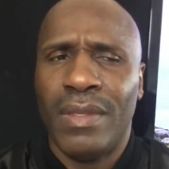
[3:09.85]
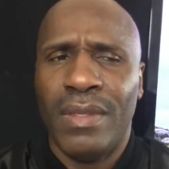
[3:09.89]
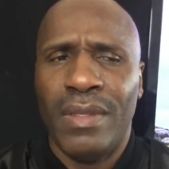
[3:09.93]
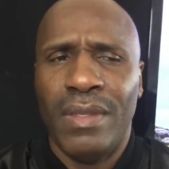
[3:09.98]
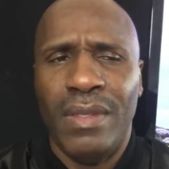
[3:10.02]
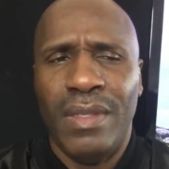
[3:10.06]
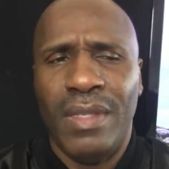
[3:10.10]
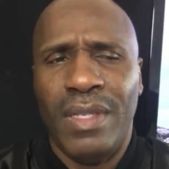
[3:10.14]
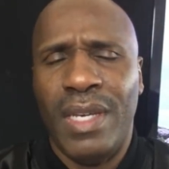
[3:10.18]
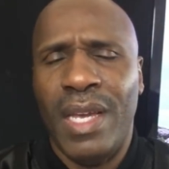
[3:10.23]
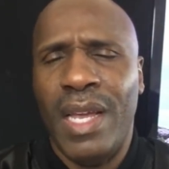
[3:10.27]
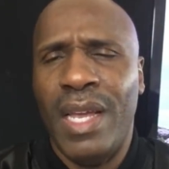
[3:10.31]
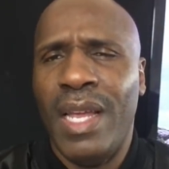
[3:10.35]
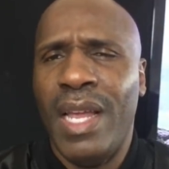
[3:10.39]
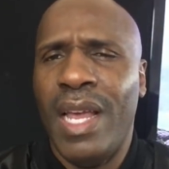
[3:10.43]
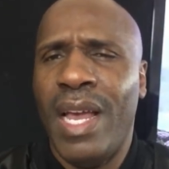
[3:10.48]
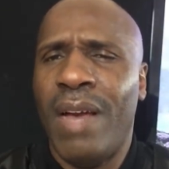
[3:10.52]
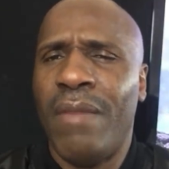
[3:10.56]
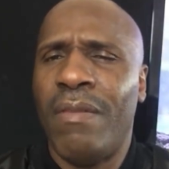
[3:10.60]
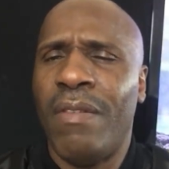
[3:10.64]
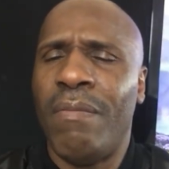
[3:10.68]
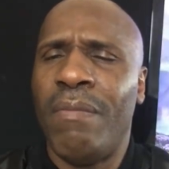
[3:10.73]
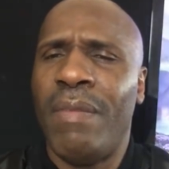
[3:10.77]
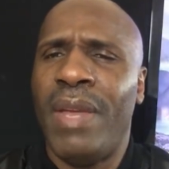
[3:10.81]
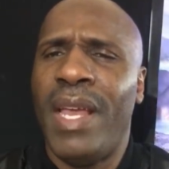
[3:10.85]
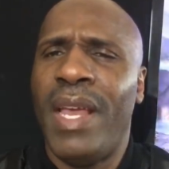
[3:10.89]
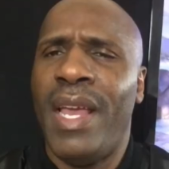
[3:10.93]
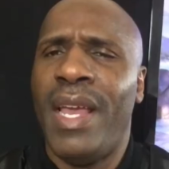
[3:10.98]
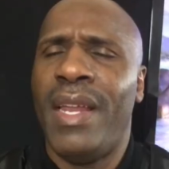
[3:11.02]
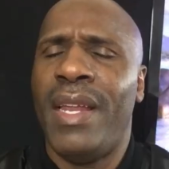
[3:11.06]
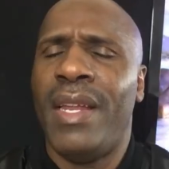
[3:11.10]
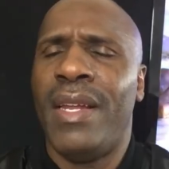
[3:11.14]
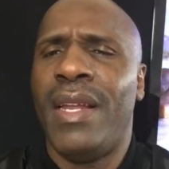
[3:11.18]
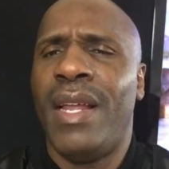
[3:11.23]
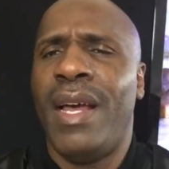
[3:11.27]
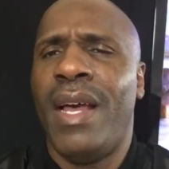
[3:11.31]
You can't have a
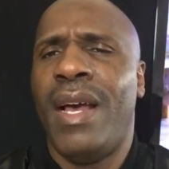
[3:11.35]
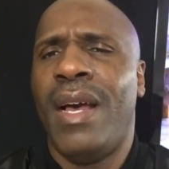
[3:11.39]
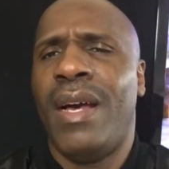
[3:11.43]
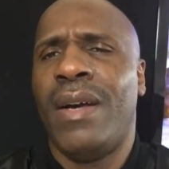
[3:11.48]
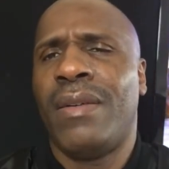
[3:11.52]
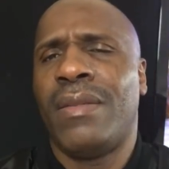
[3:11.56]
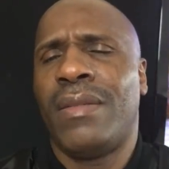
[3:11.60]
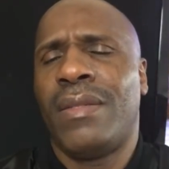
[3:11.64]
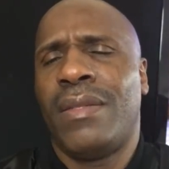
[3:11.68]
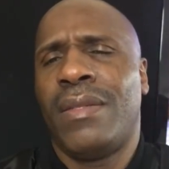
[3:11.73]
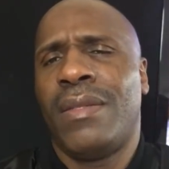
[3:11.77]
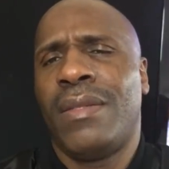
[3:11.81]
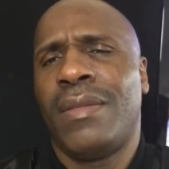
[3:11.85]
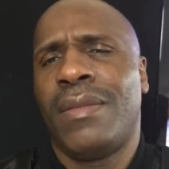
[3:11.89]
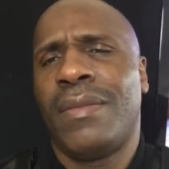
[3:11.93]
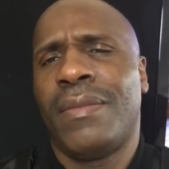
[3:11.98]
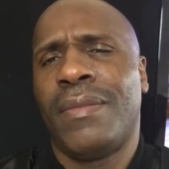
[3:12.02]
man in the house.